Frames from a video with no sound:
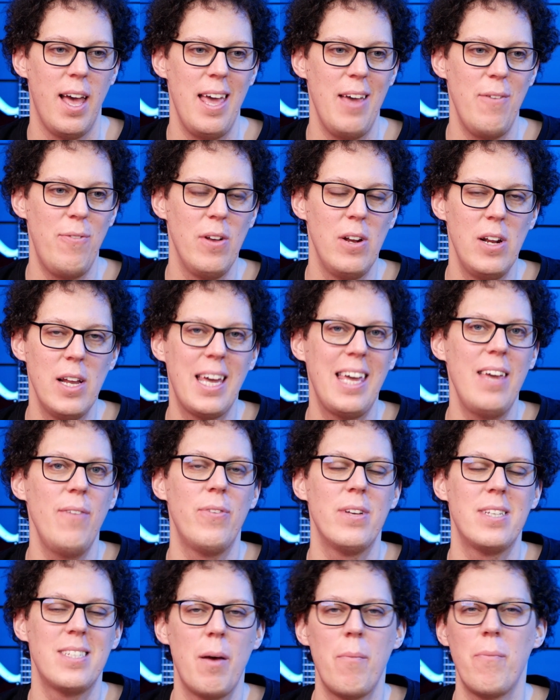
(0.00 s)
If you're
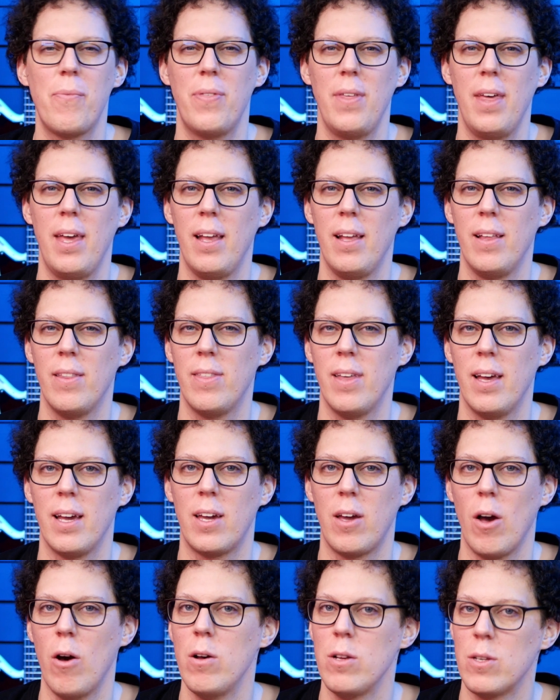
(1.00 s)
looking for something
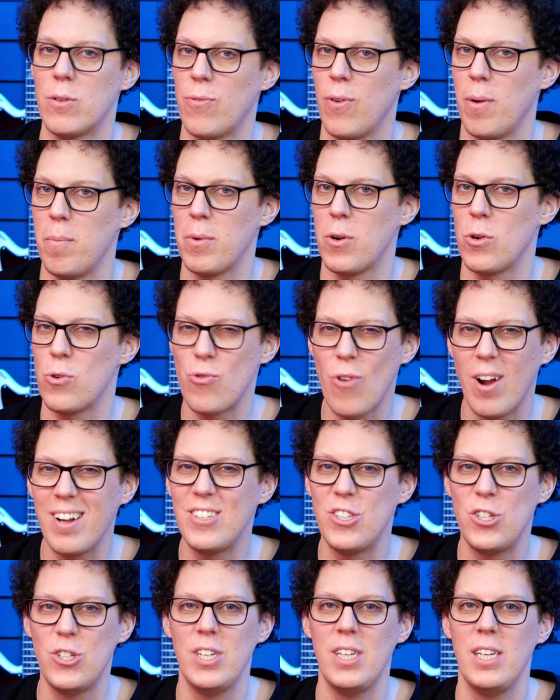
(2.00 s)
that goes from
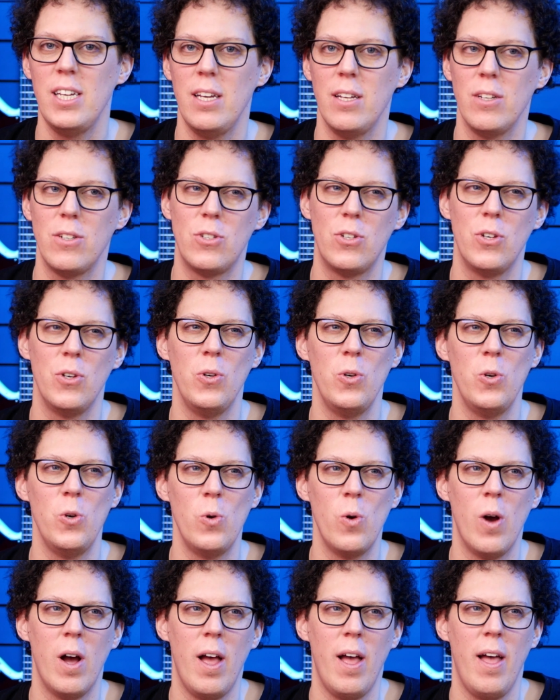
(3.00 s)
crunchy
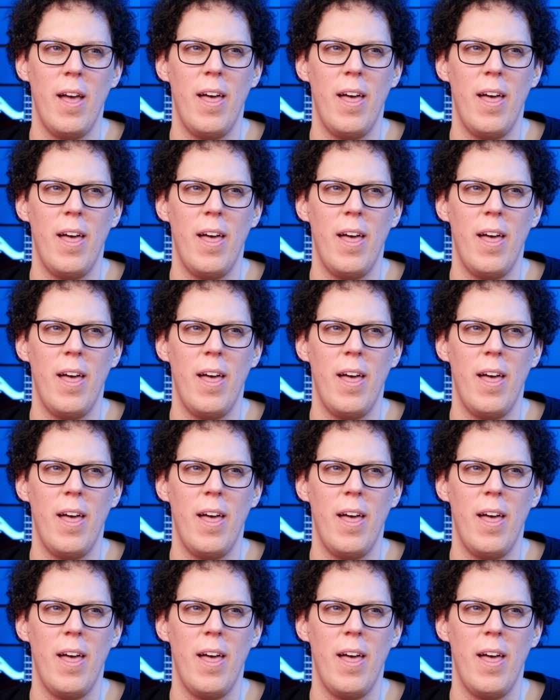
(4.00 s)
to